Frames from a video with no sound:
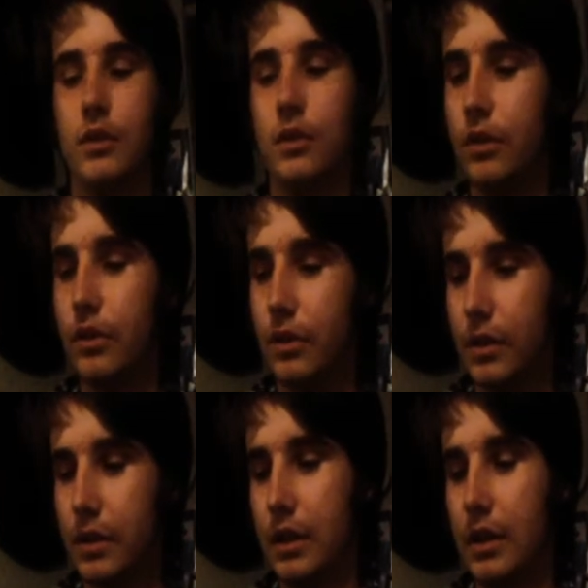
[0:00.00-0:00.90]

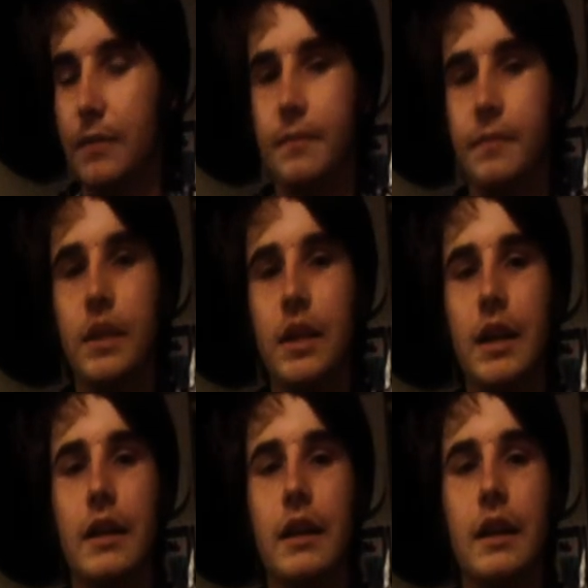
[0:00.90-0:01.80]
Yeah,
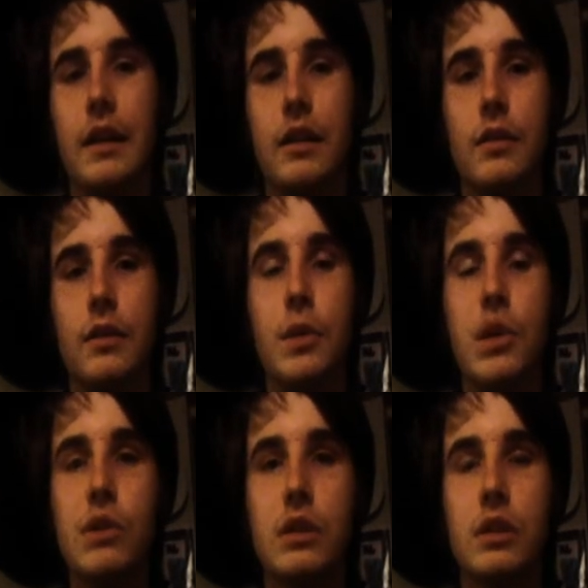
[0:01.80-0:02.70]
again, the
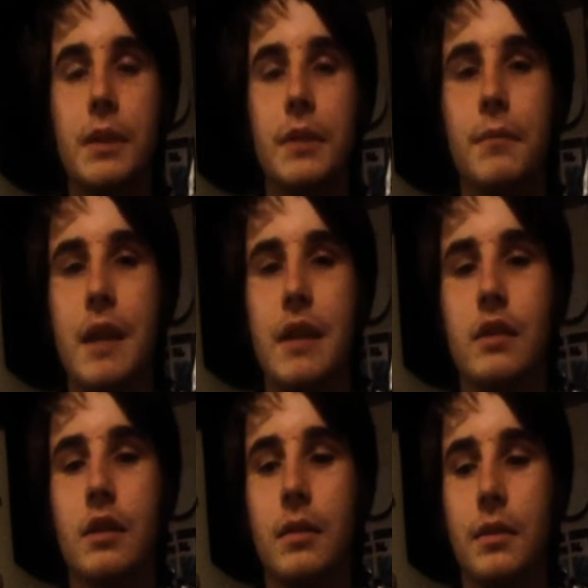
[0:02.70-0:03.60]
music's a bit messed
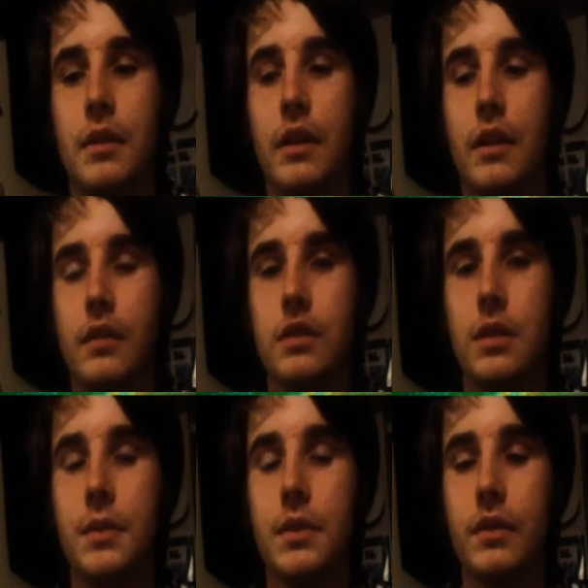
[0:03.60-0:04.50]
up.
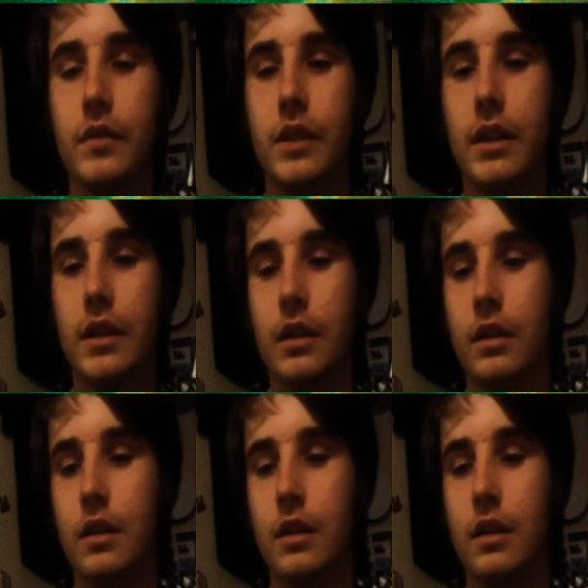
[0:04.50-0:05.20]
Some of the